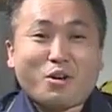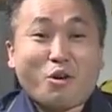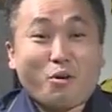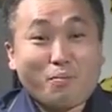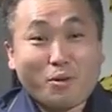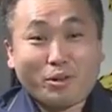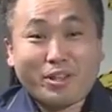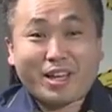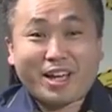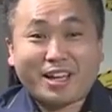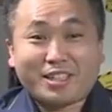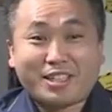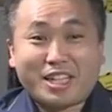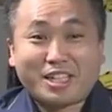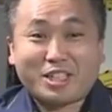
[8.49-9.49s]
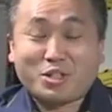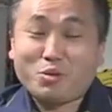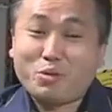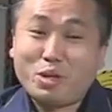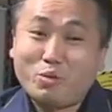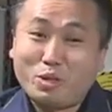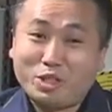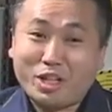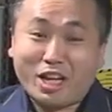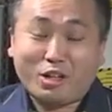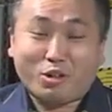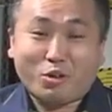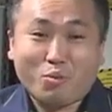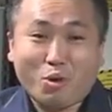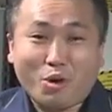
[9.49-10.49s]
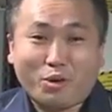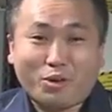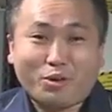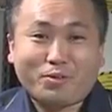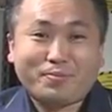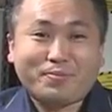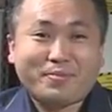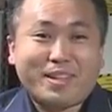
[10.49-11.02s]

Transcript: On board the ISS, we recycle water.